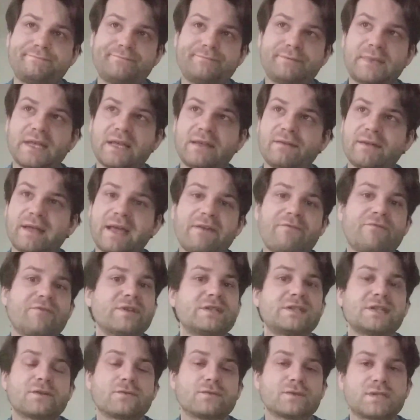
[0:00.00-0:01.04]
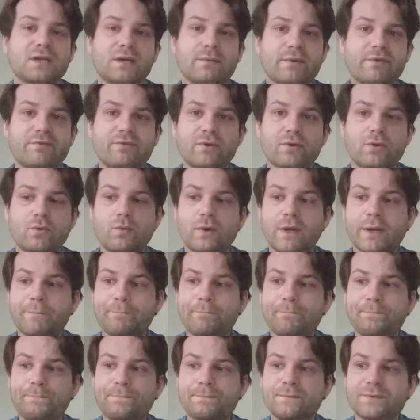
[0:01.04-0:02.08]
every single time I roll a 1,
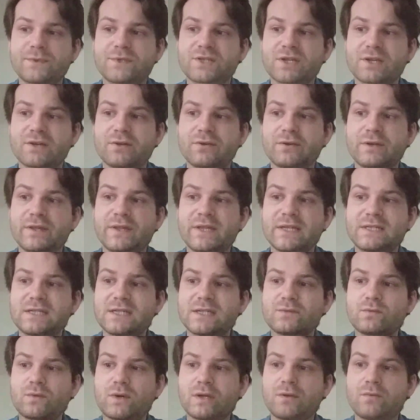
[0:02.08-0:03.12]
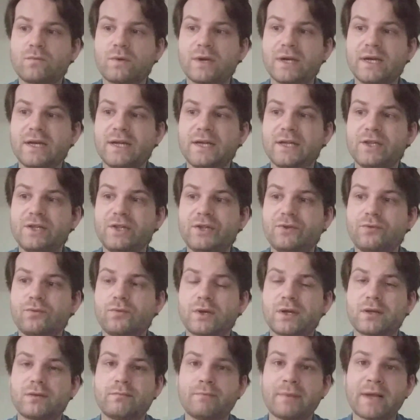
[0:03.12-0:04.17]
So this is one where you want
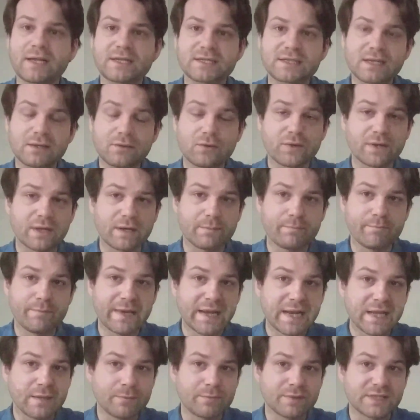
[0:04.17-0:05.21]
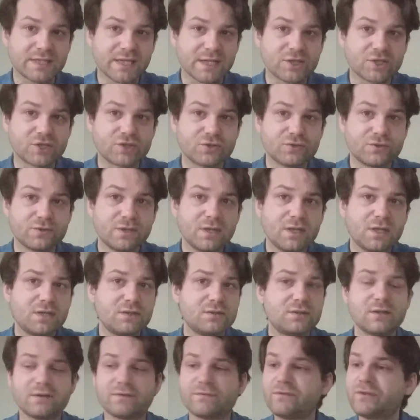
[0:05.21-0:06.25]
to max out on that melee potential.
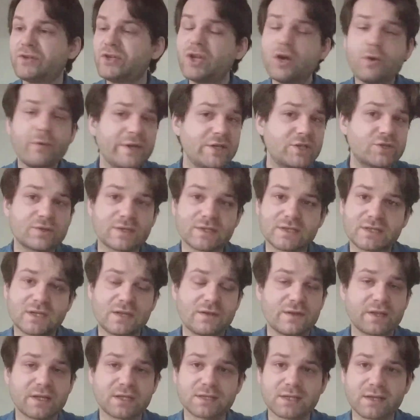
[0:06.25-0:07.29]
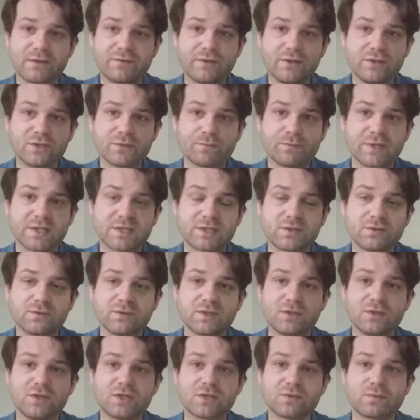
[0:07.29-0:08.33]
You have no interest in things like fusion pistols.
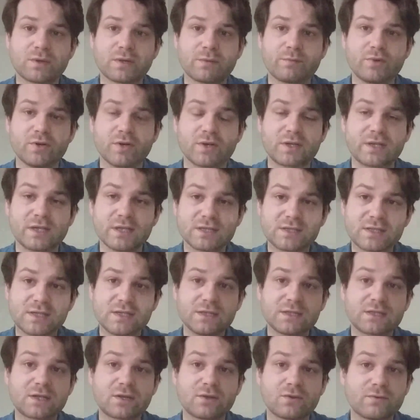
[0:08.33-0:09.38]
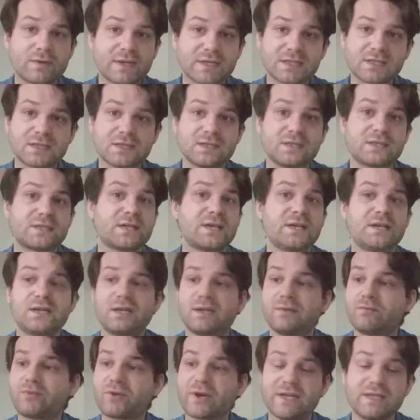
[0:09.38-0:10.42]
You just want to put kisses, caresses,
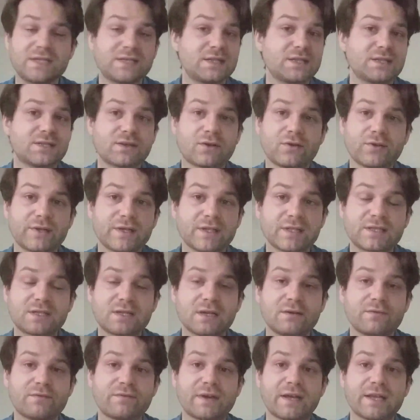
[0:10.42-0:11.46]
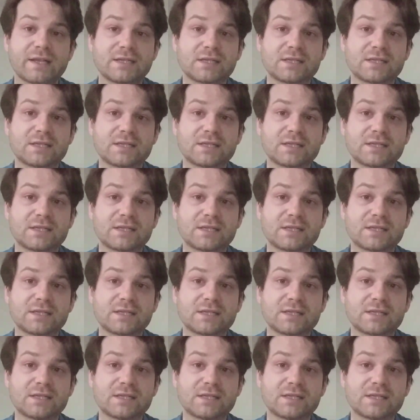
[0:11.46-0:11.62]
embraces on your stuff and